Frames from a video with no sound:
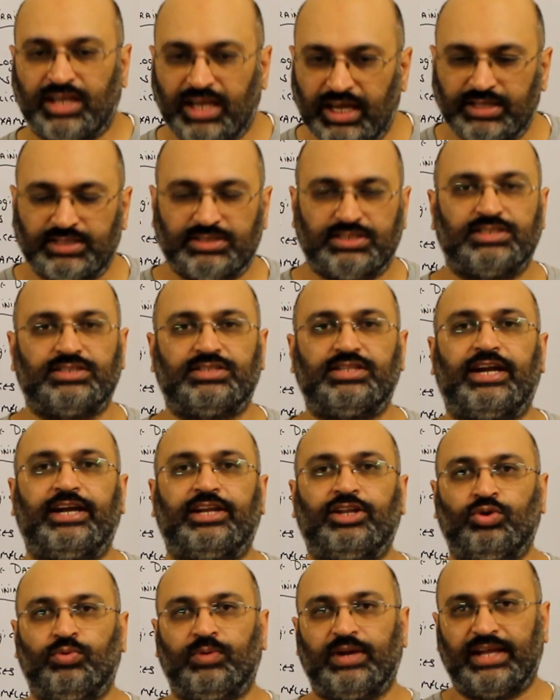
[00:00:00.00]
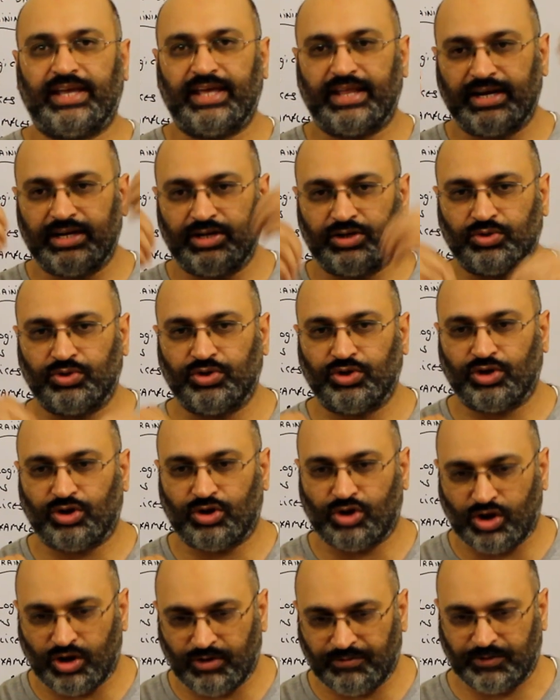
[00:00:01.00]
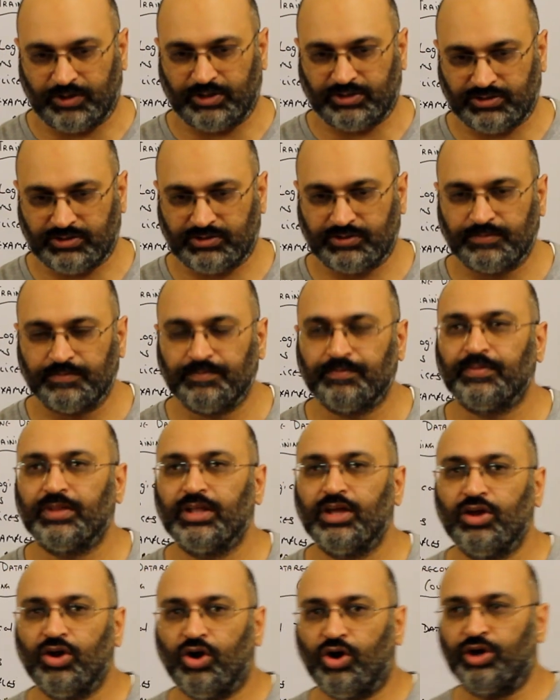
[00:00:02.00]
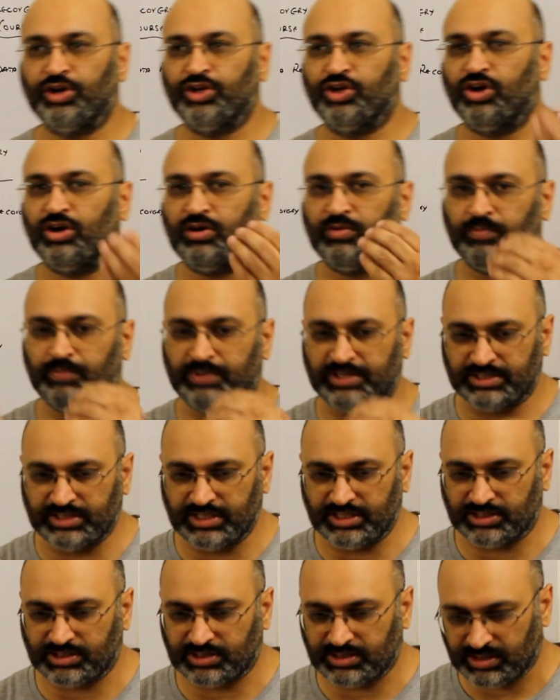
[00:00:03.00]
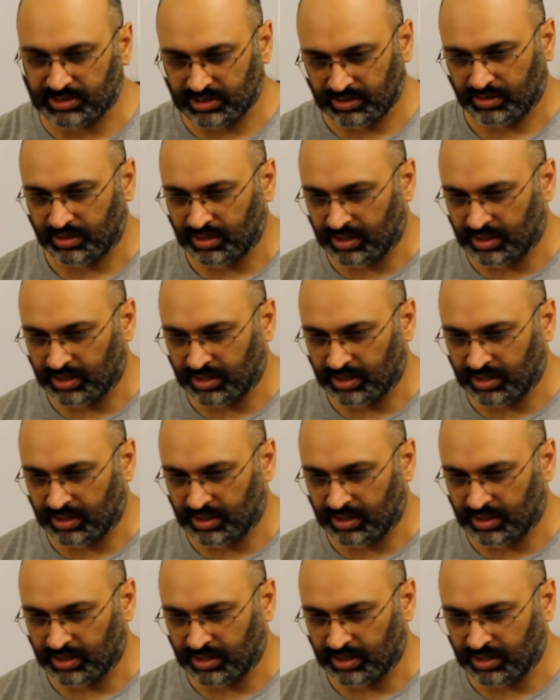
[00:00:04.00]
cases that you will get into your office or your business